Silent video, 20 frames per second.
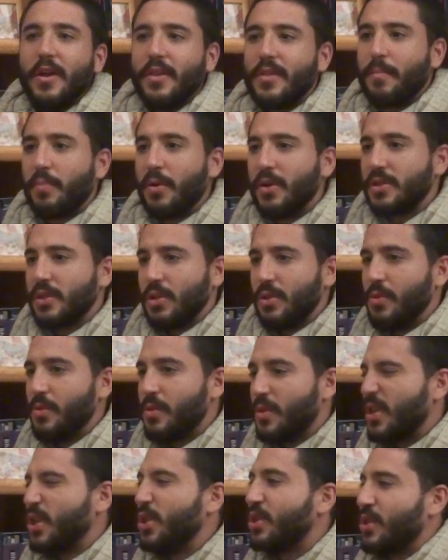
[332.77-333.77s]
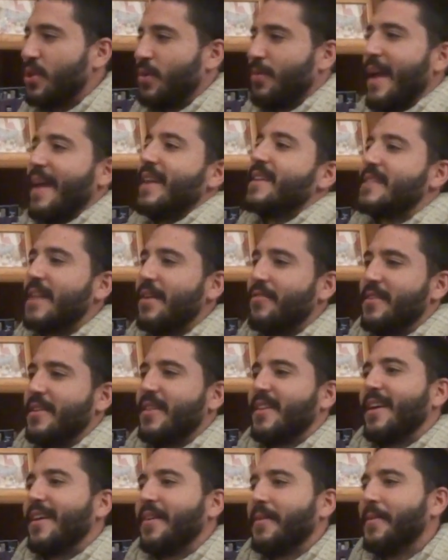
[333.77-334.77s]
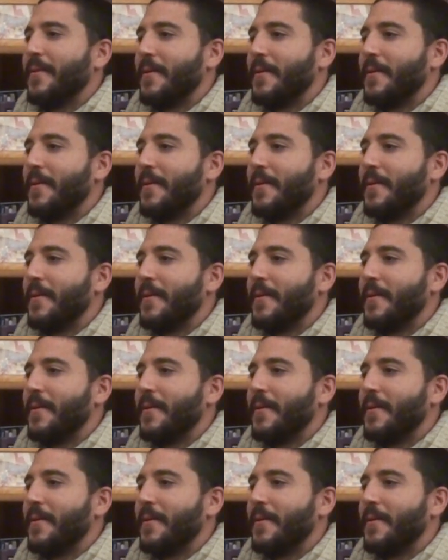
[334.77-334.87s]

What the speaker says: the person who creates everything.